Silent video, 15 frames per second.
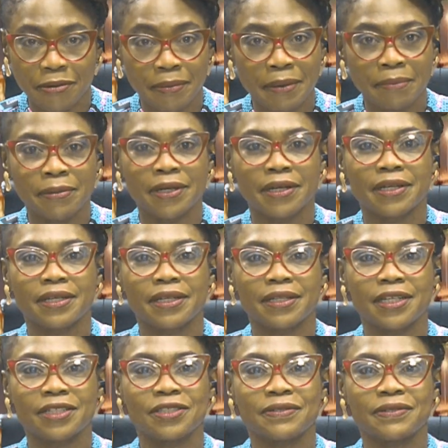Remember,
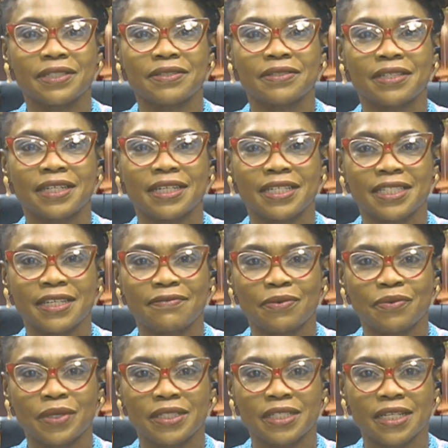Nigeria Today airs
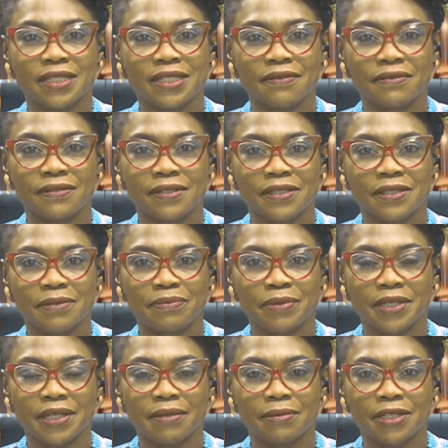every weekday at 7:30
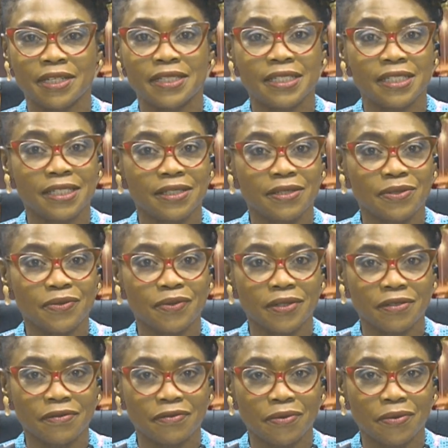p.m. on NTA News
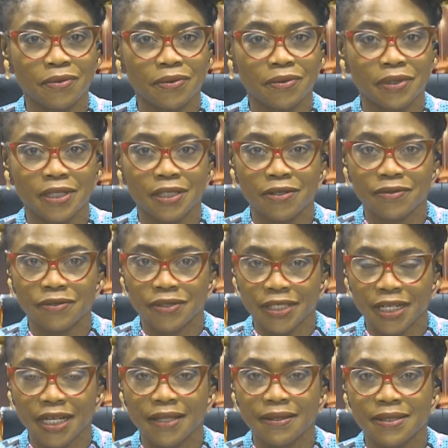24. You can also
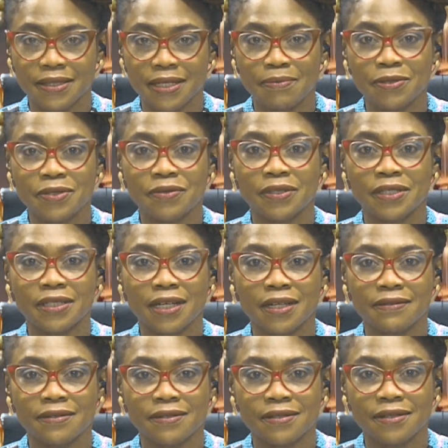check out this episode and
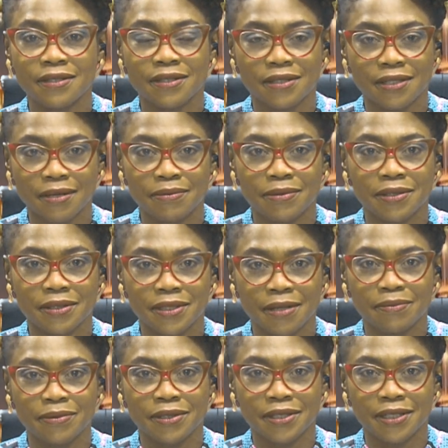others on
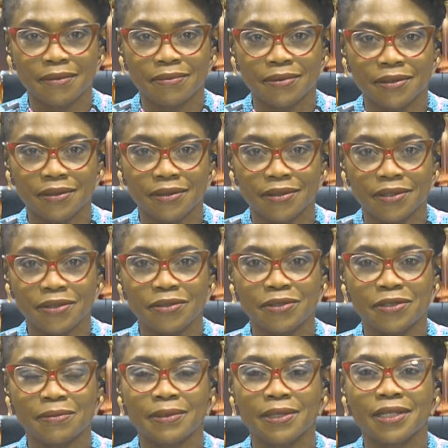
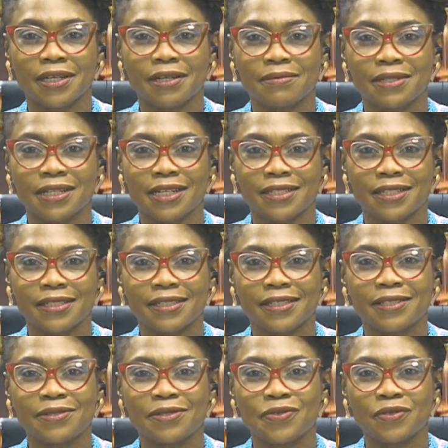
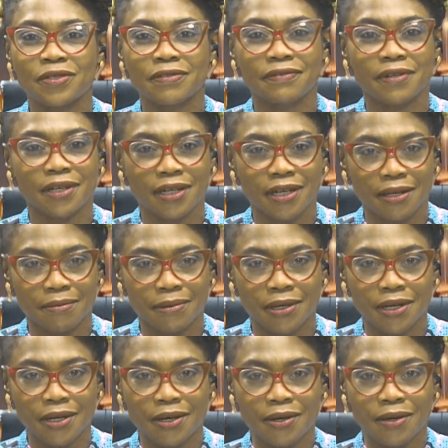www.youtube.com/NTA News 24 Hub.
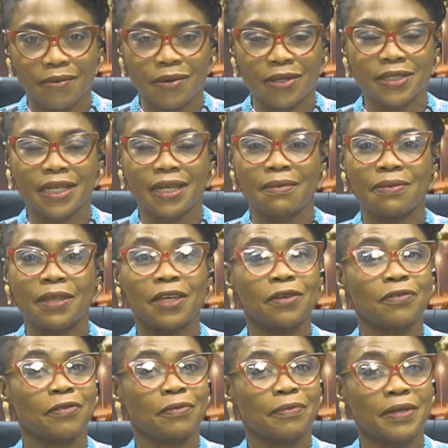Once again,
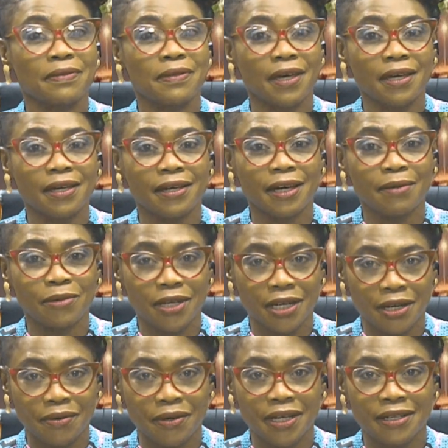thank you for being there. I'm
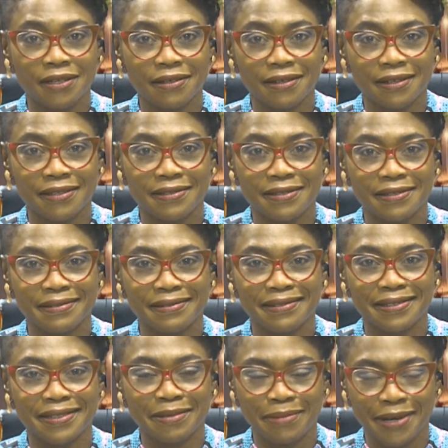Ikaria Clinton.
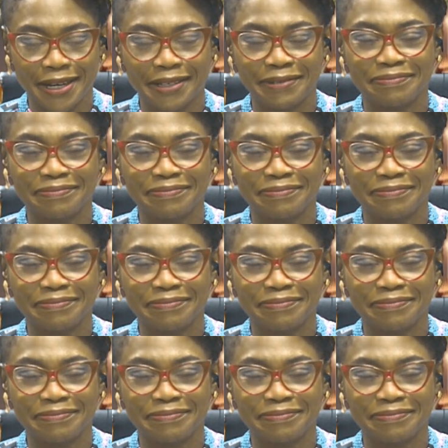Goodbye.